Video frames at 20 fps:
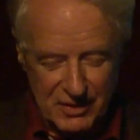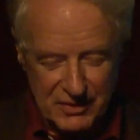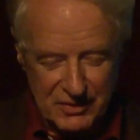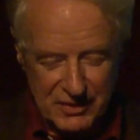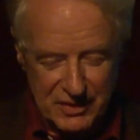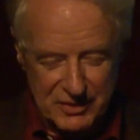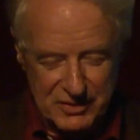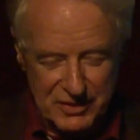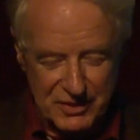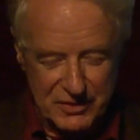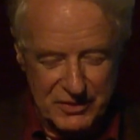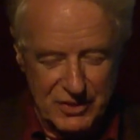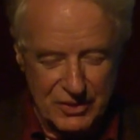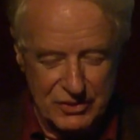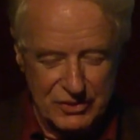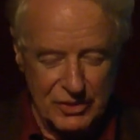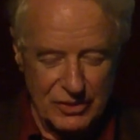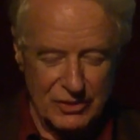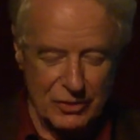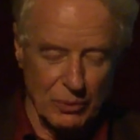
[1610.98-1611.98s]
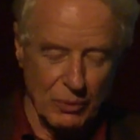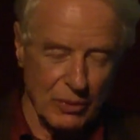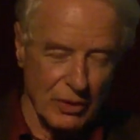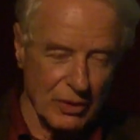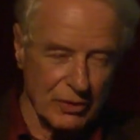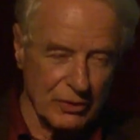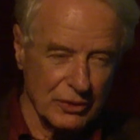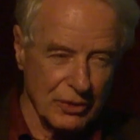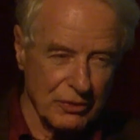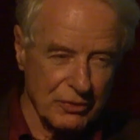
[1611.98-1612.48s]
They did this at the
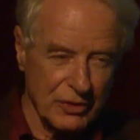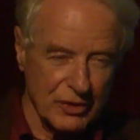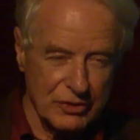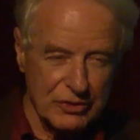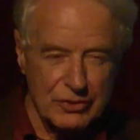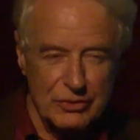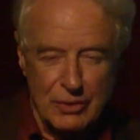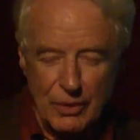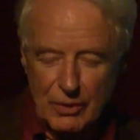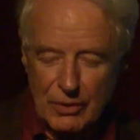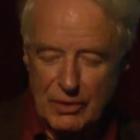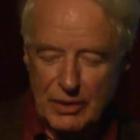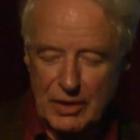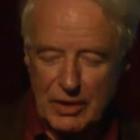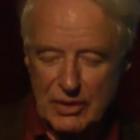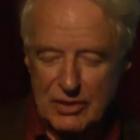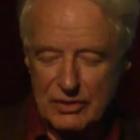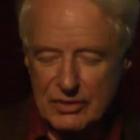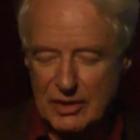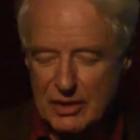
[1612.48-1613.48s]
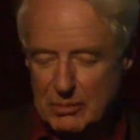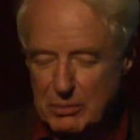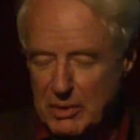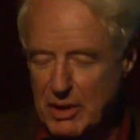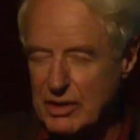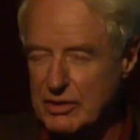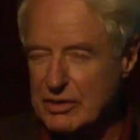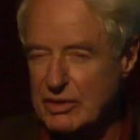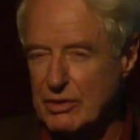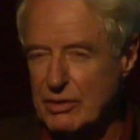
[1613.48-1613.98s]
Waldorf Astoria,
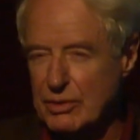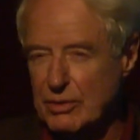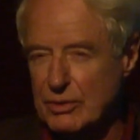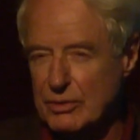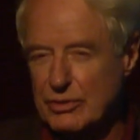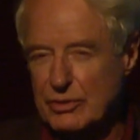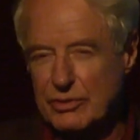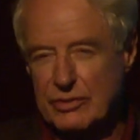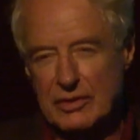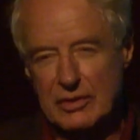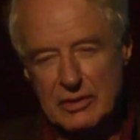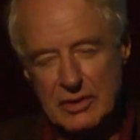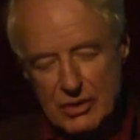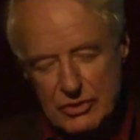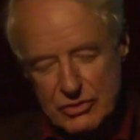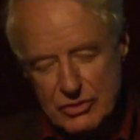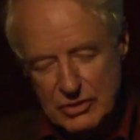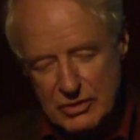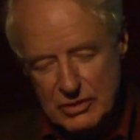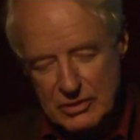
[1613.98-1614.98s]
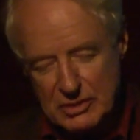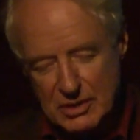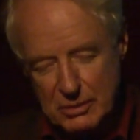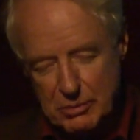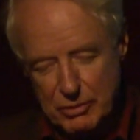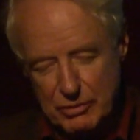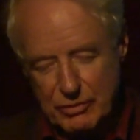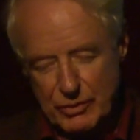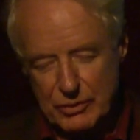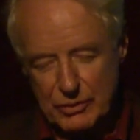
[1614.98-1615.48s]
Delmonico's, the Luncheon
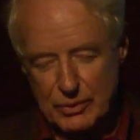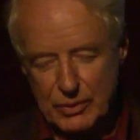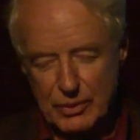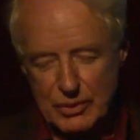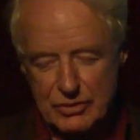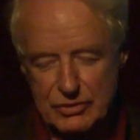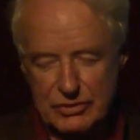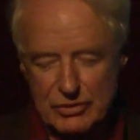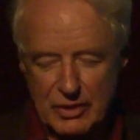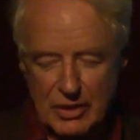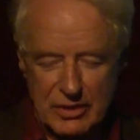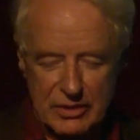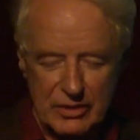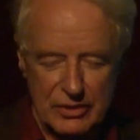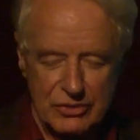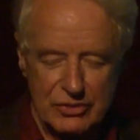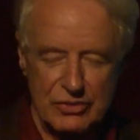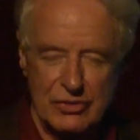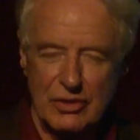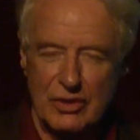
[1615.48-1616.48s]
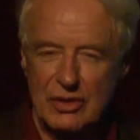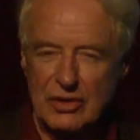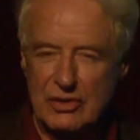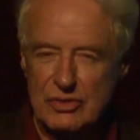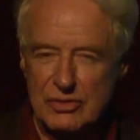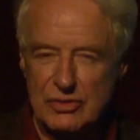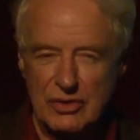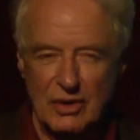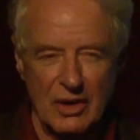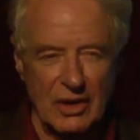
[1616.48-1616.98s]
Club of the New York Stock
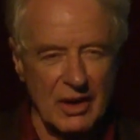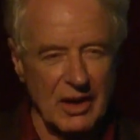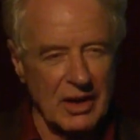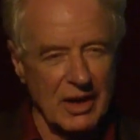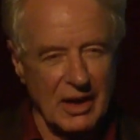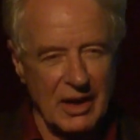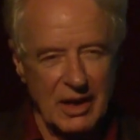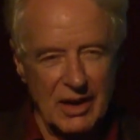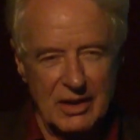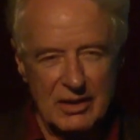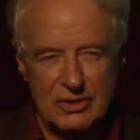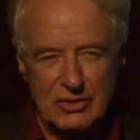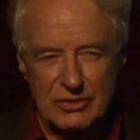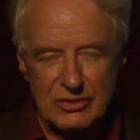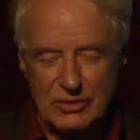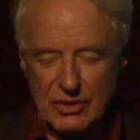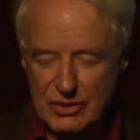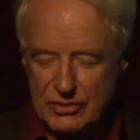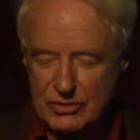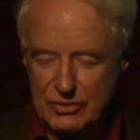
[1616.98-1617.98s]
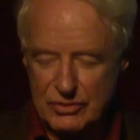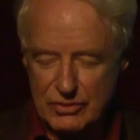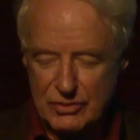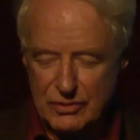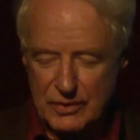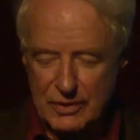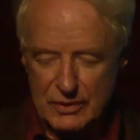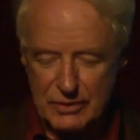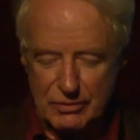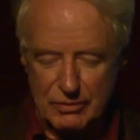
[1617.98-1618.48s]
Exchange, and dozens of
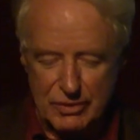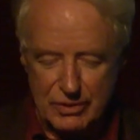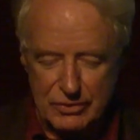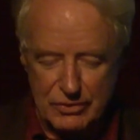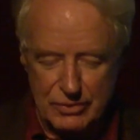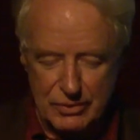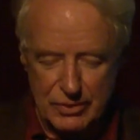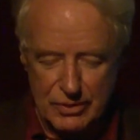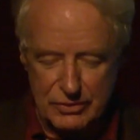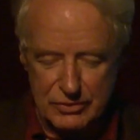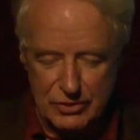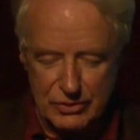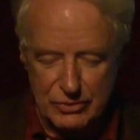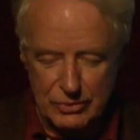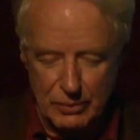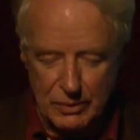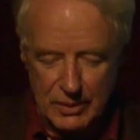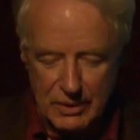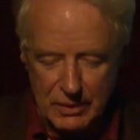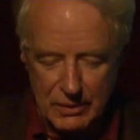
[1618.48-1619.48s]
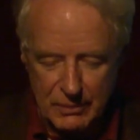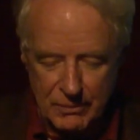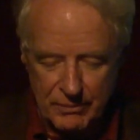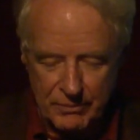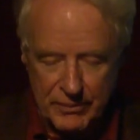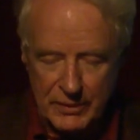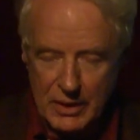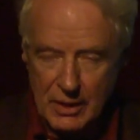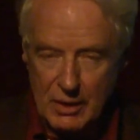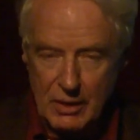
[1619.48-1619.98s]
other restaurants as well.
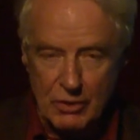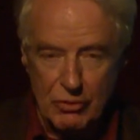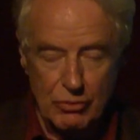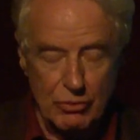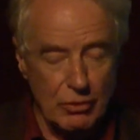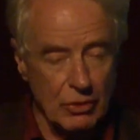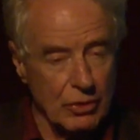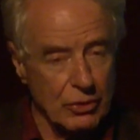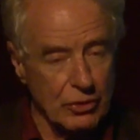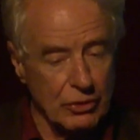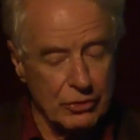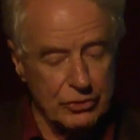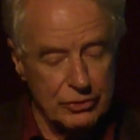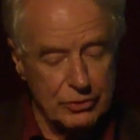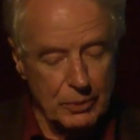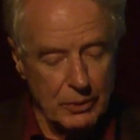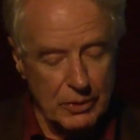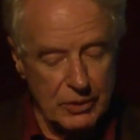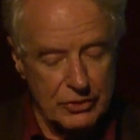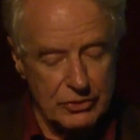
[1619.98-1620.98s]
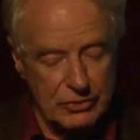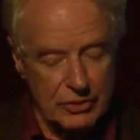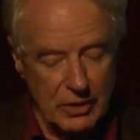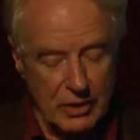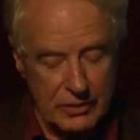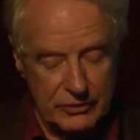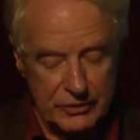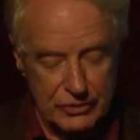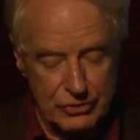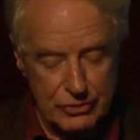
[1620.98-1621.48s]
Rose was
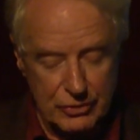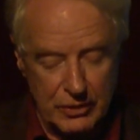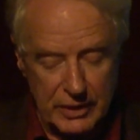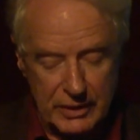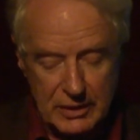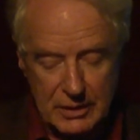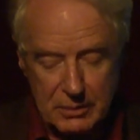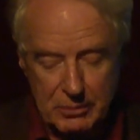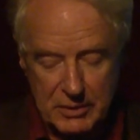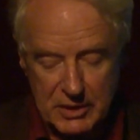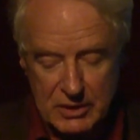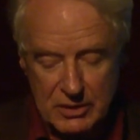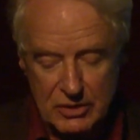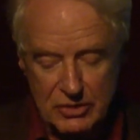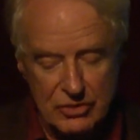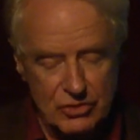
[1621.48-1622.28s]
on the strike committee.